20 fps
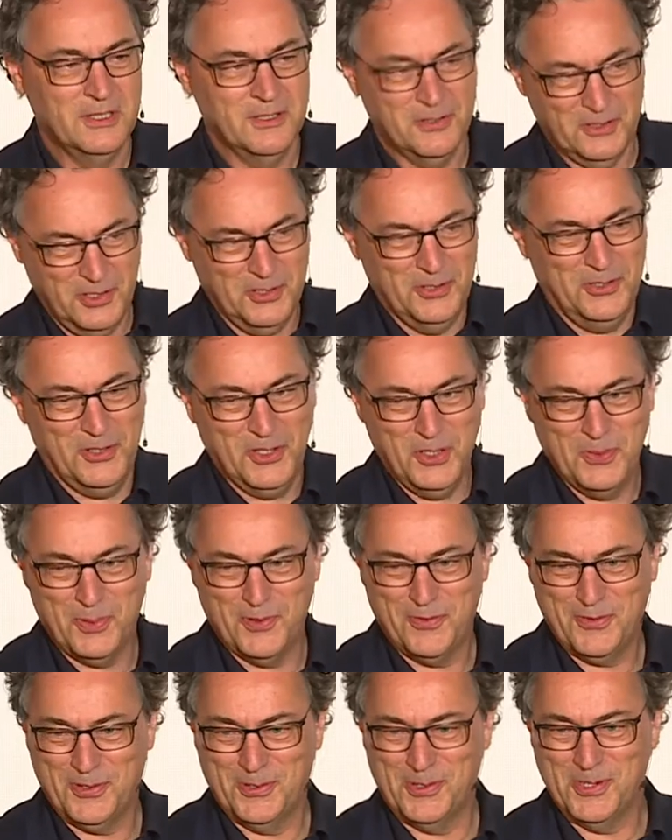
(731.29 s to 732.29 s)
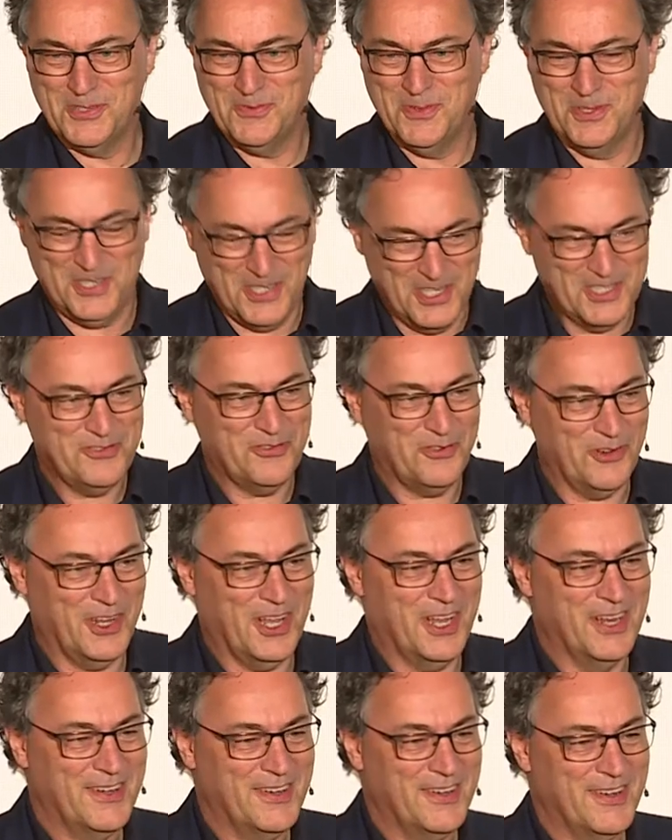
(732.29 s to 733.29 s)
YouTube, of course, which is
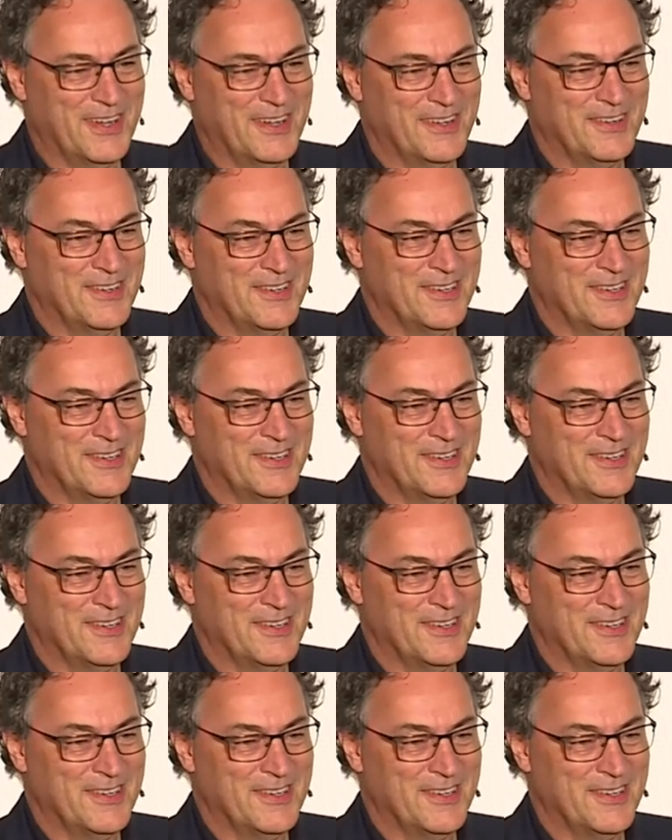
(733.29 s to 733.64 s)
free. And